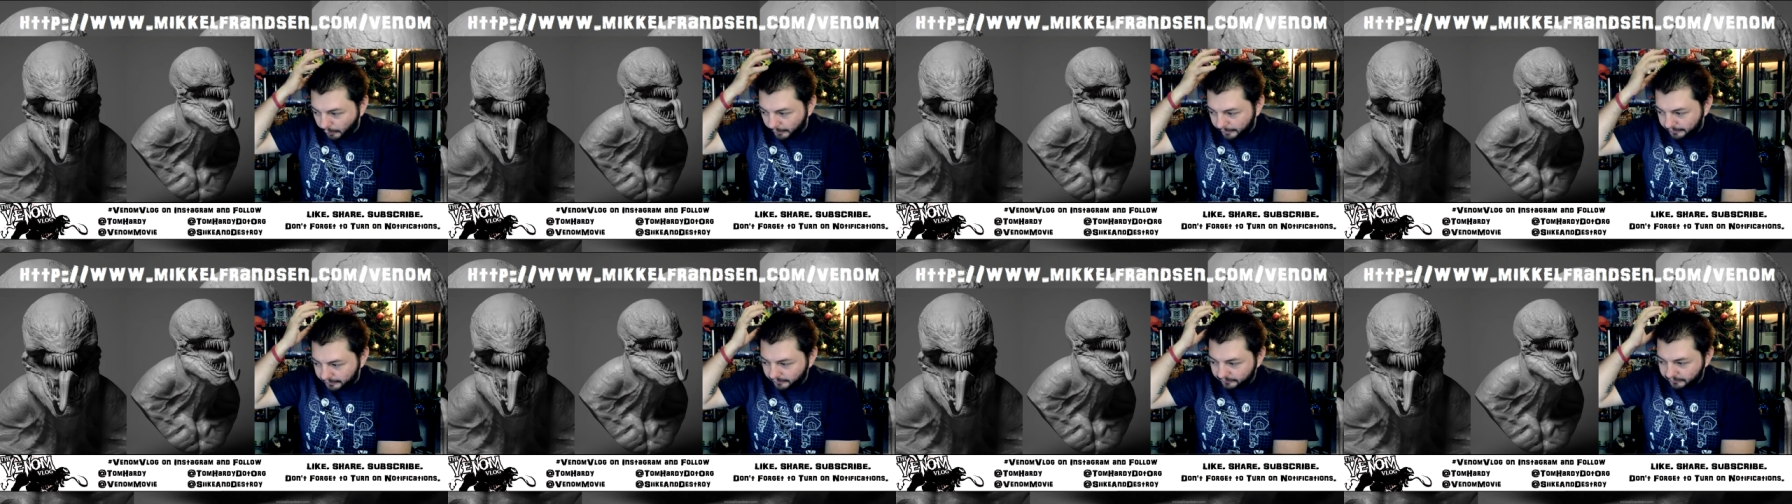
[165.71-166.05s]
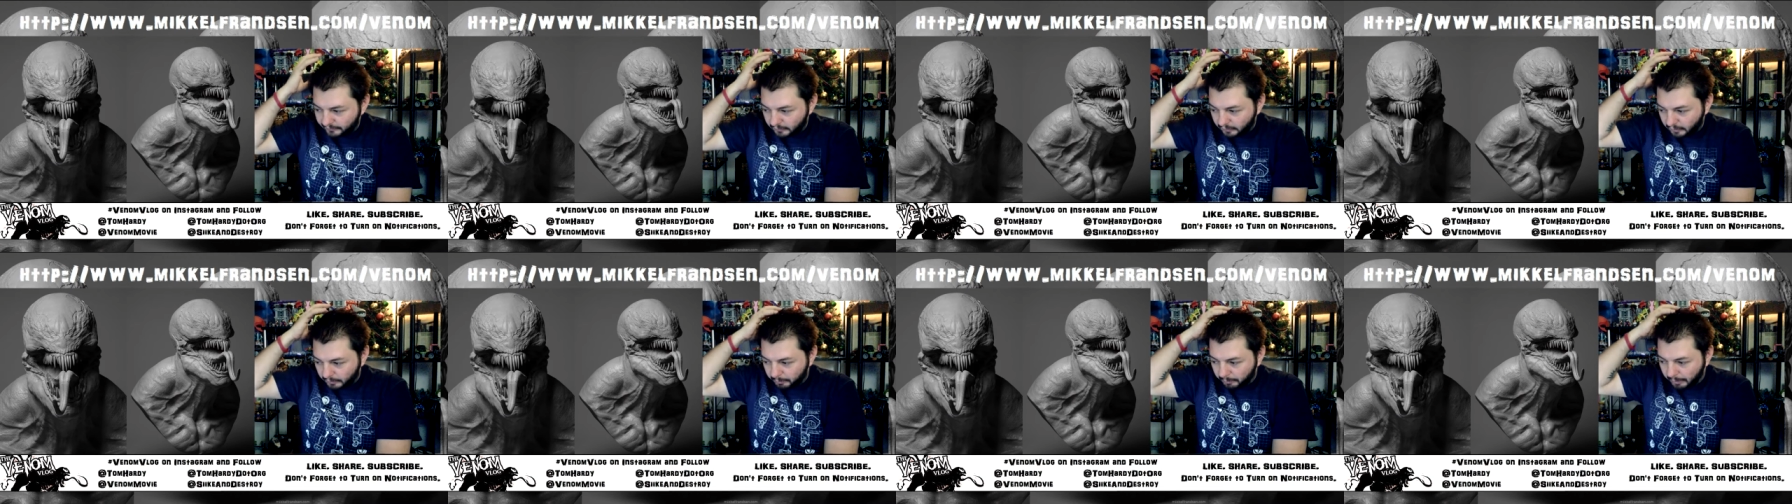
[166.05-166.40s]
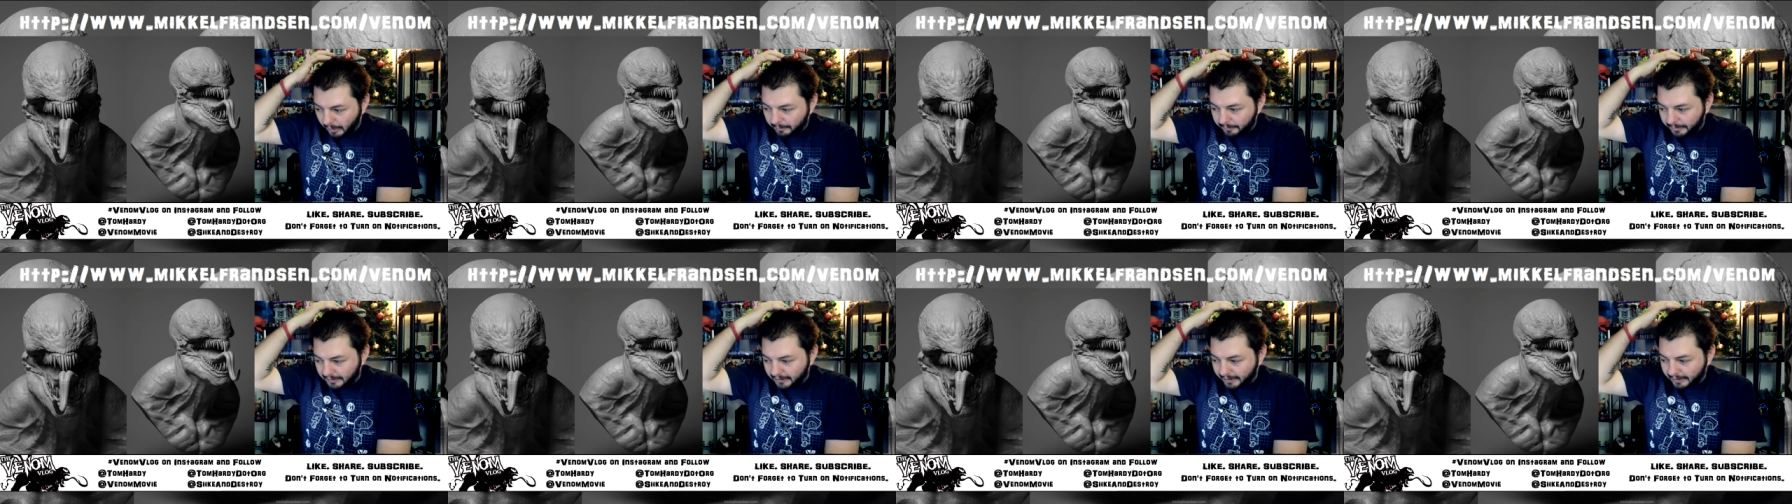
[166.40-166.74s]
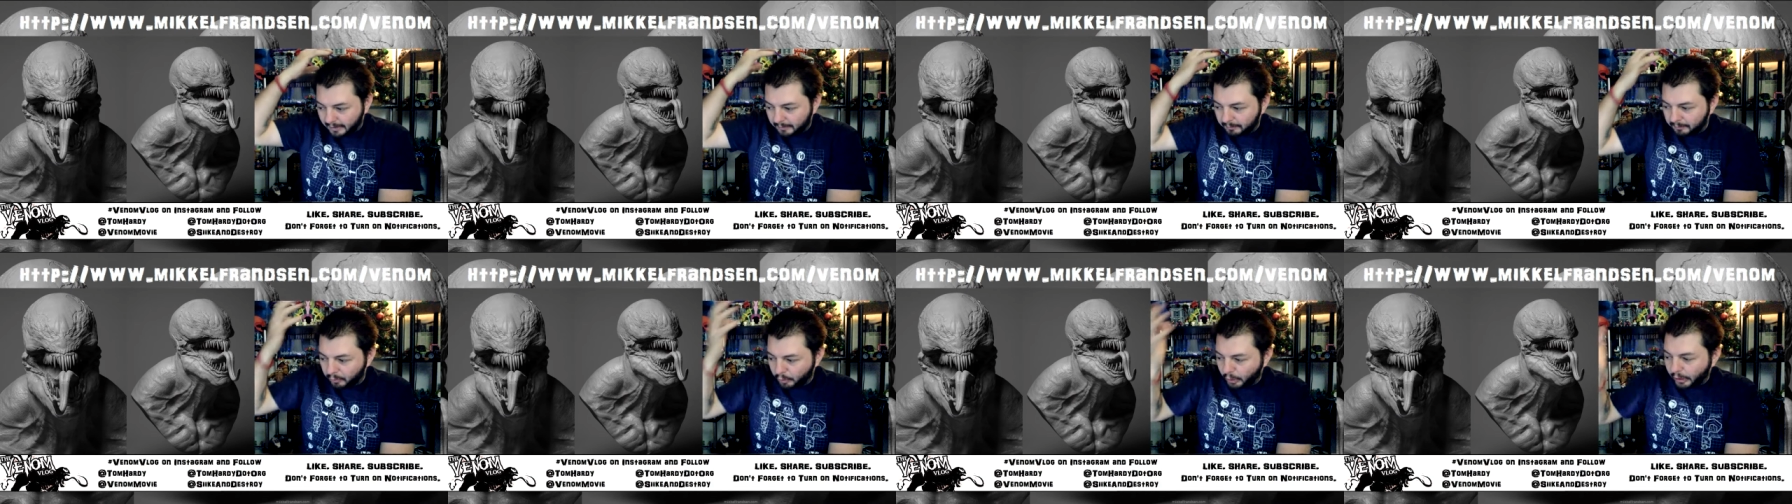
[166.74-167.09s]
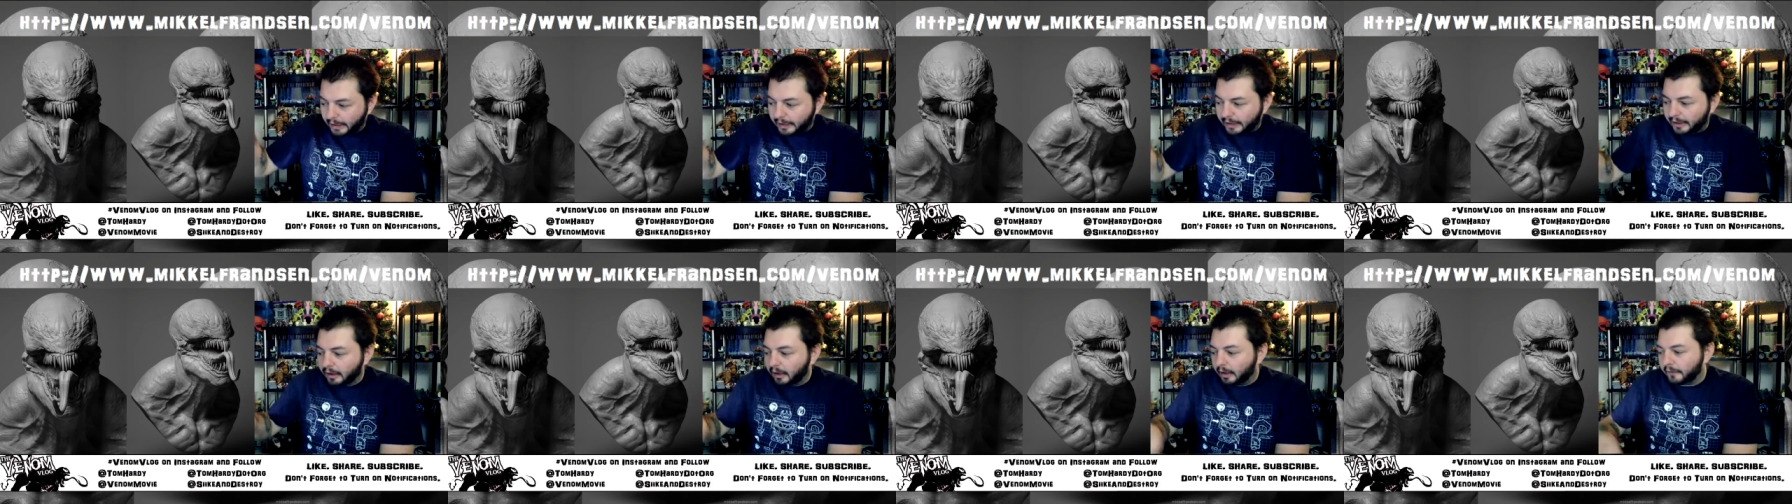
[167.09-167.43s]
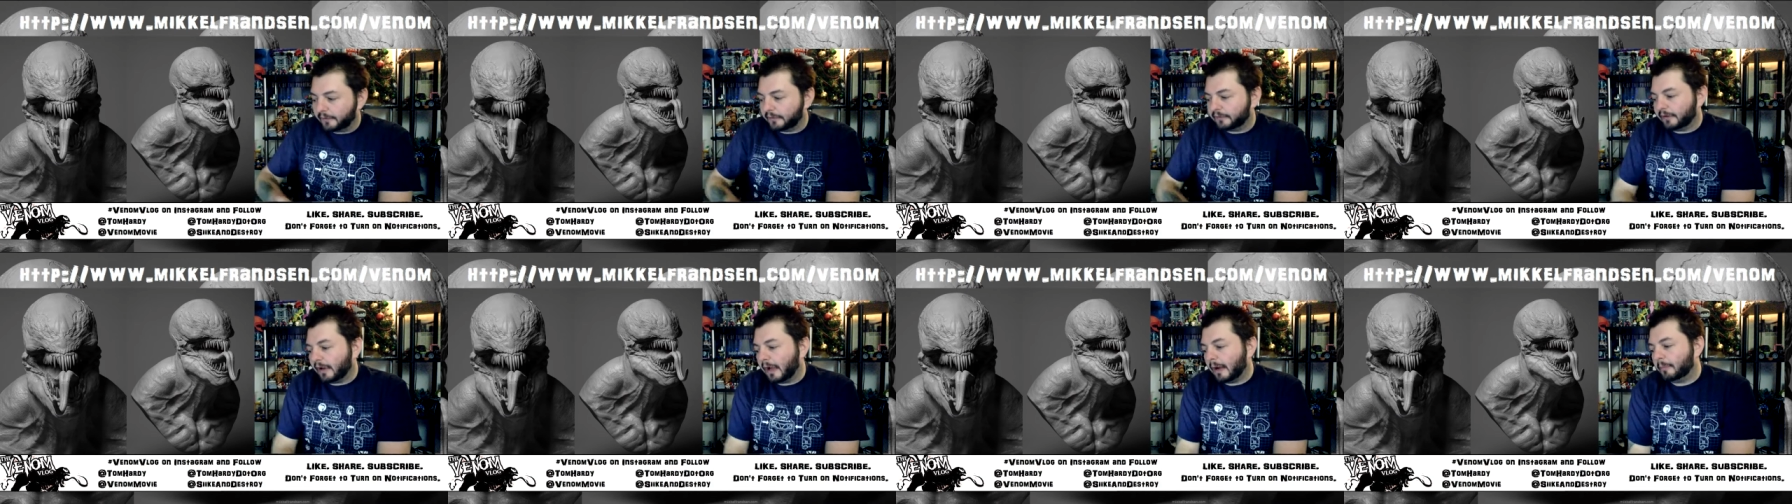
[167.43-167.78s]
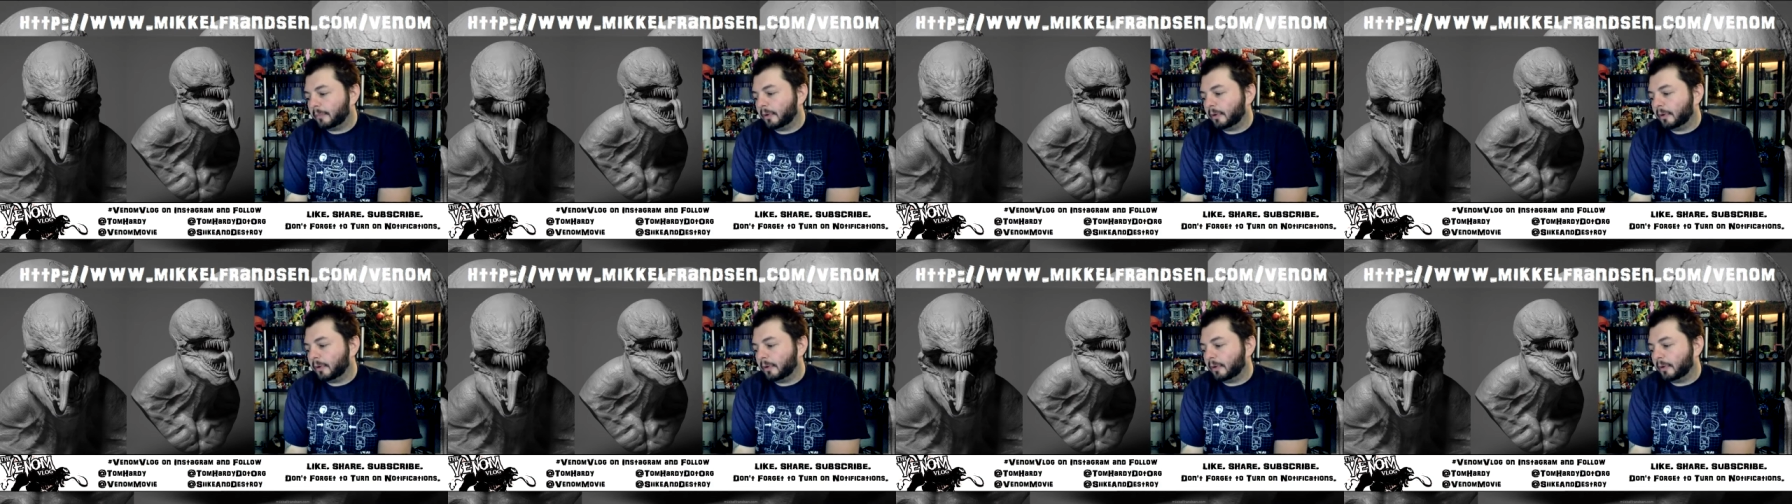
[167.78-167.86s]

it doesn't look bumpy like a brain on the top